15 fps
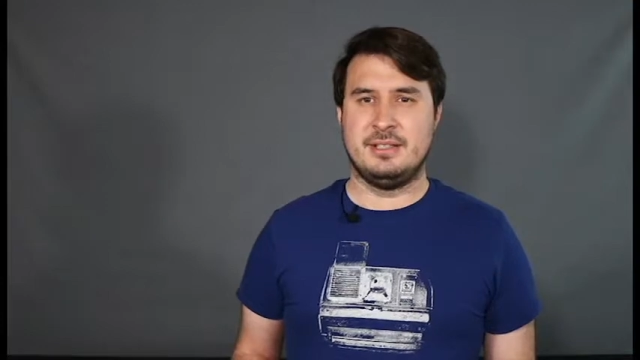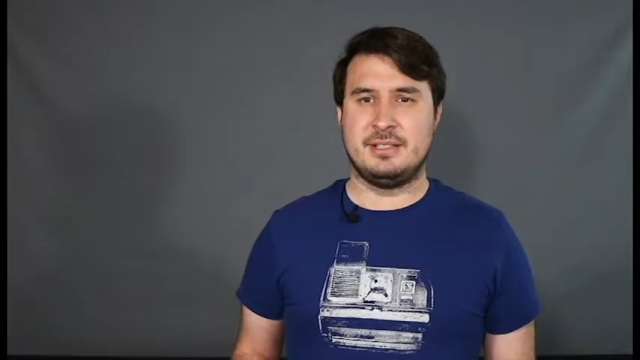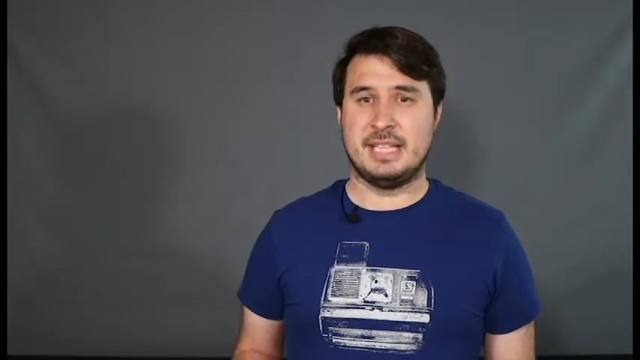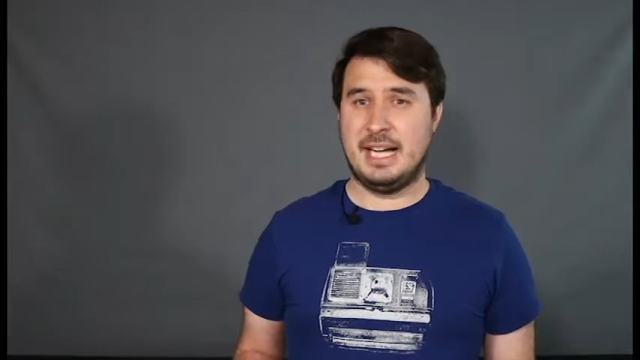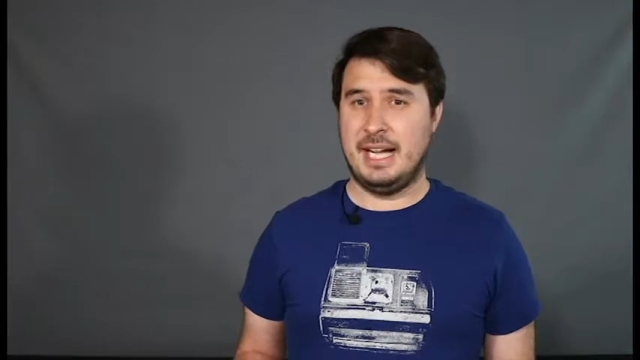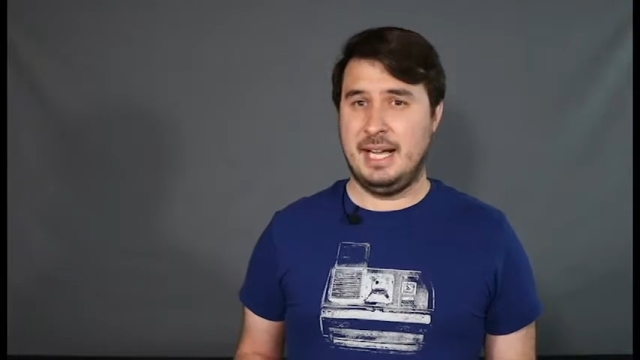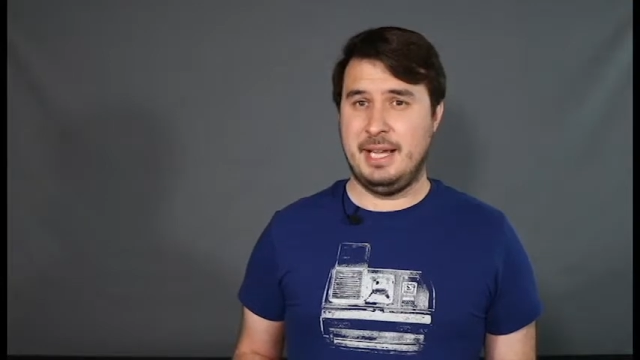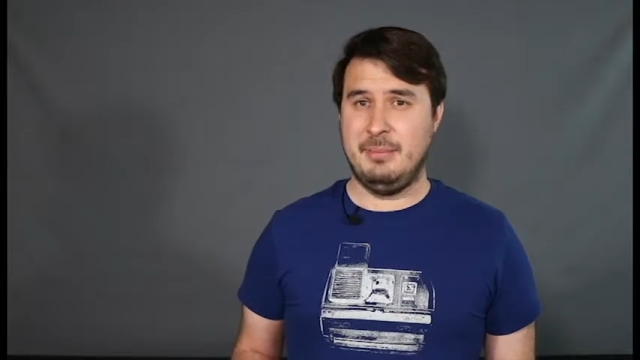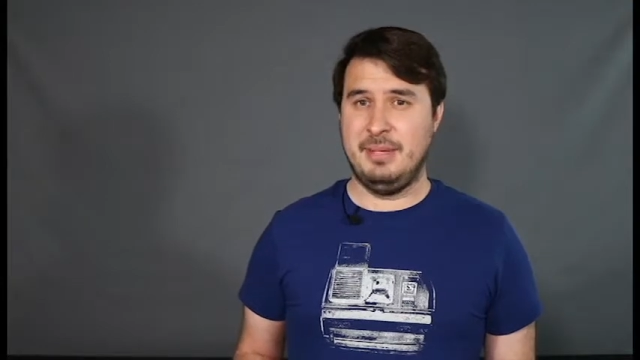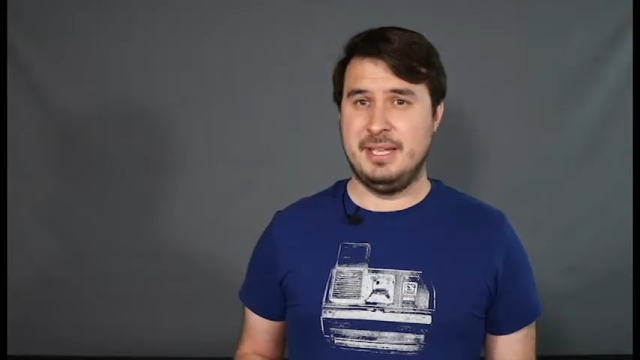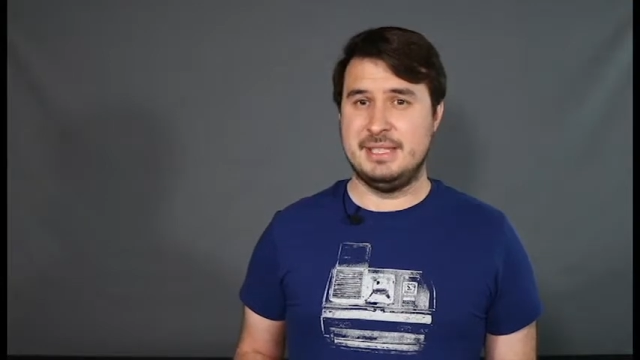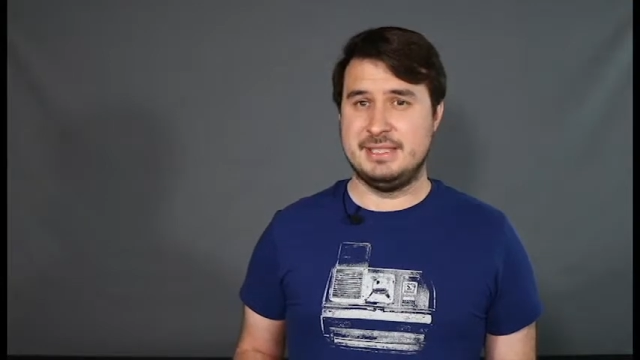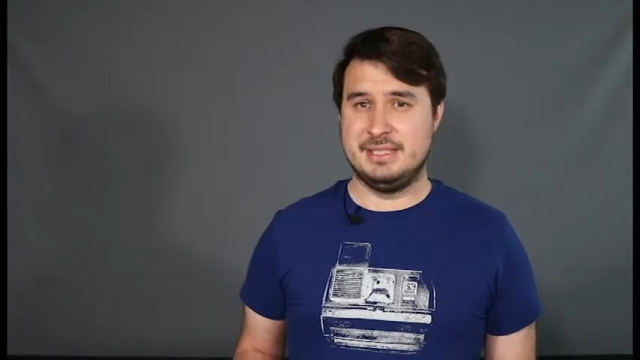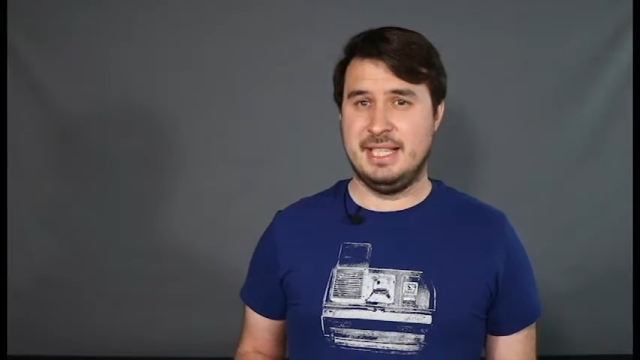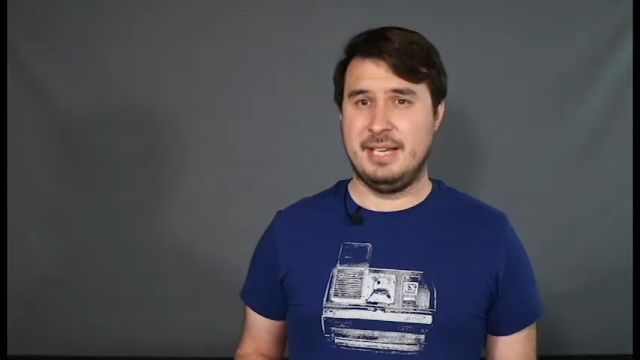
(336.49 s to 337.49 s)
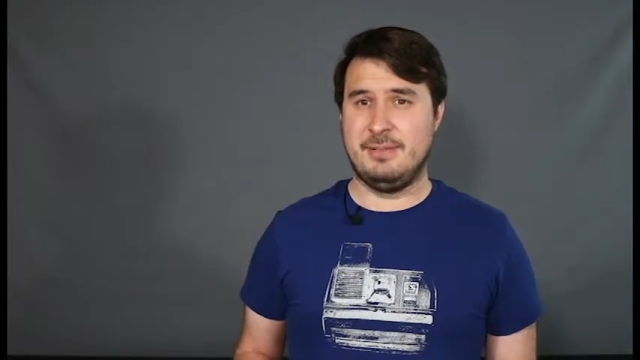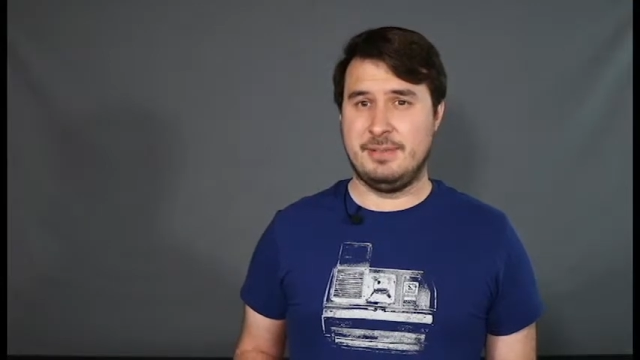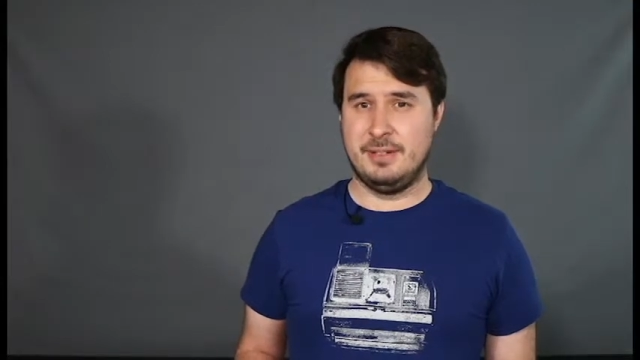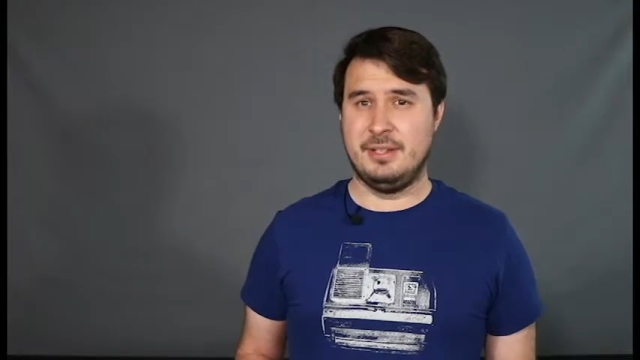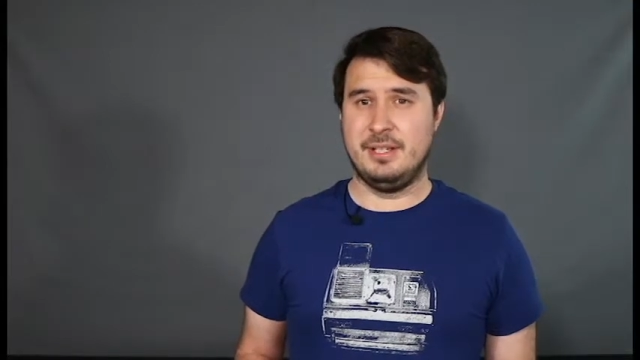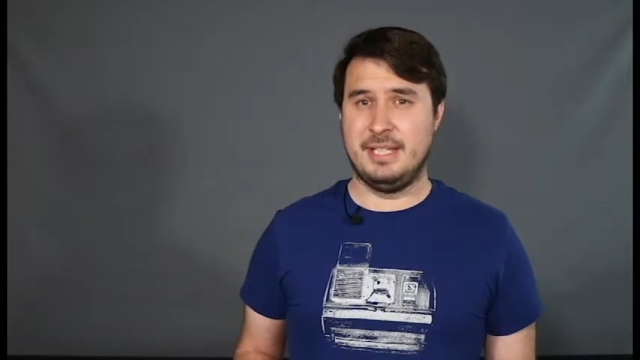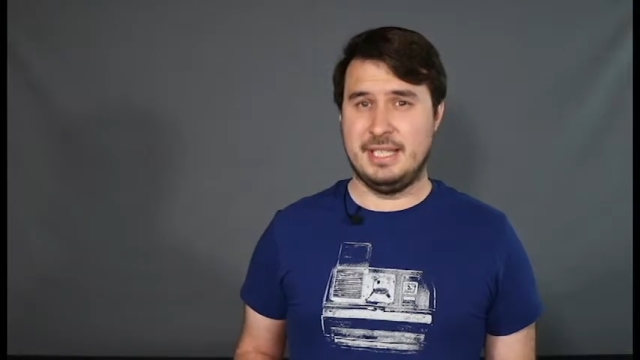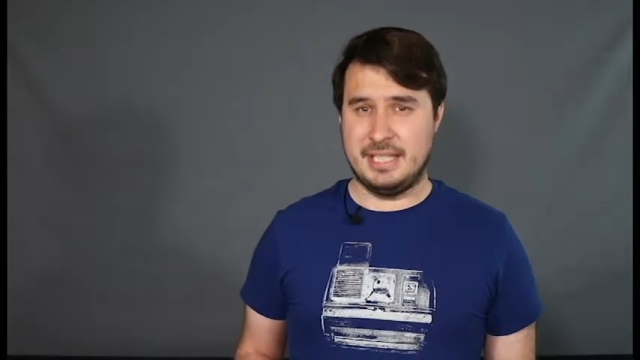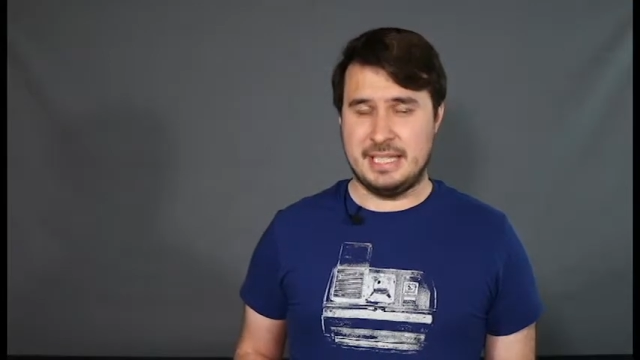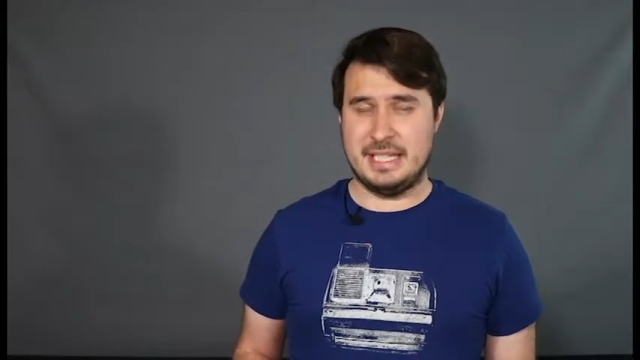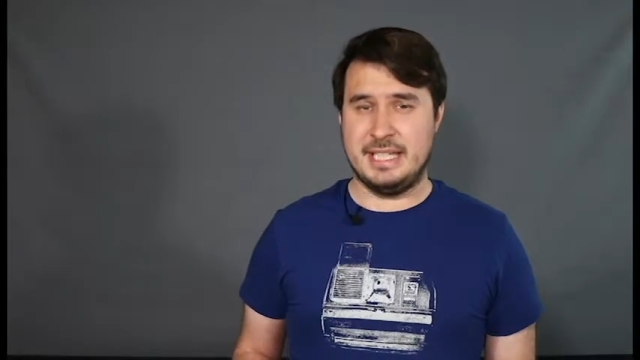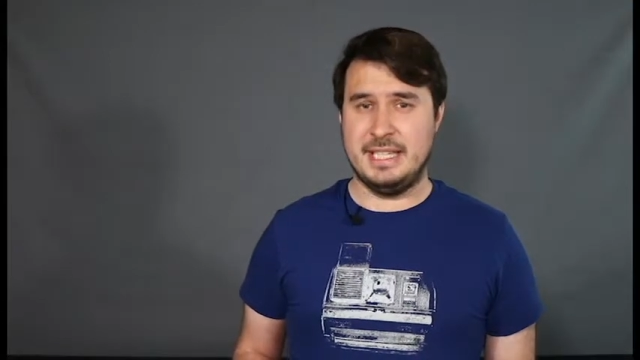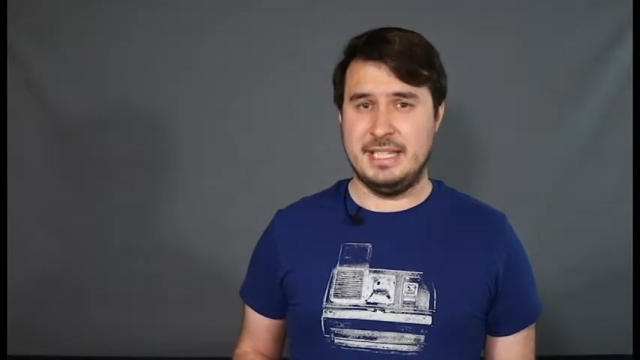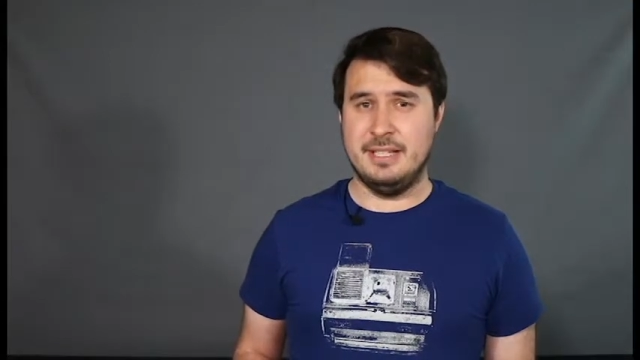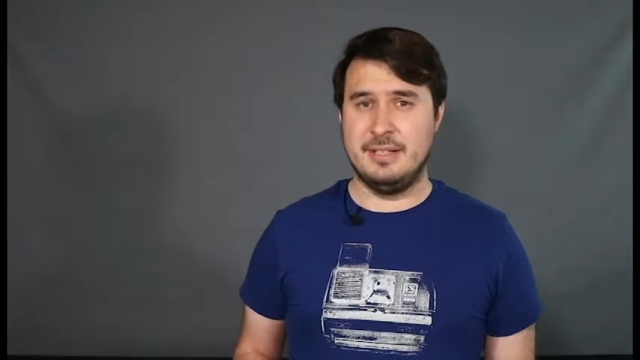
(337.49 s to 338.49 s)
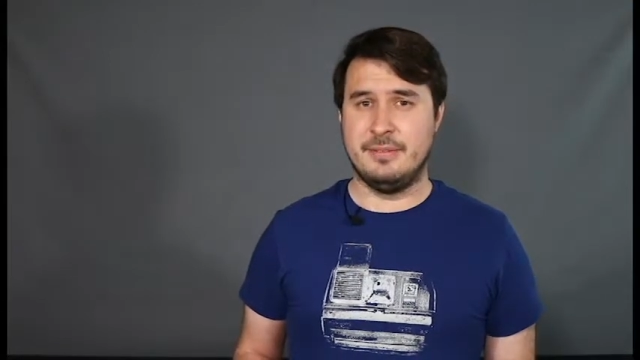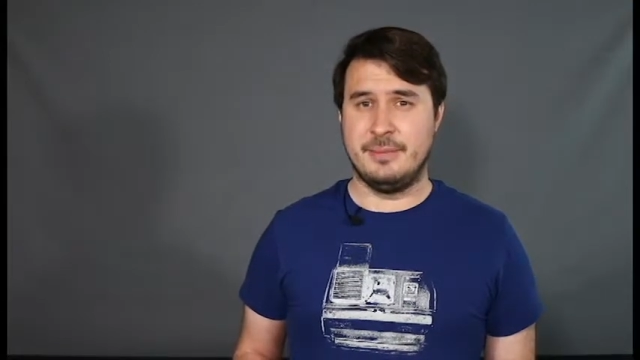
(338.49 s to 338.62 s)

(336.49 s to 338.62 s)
Time is definitely key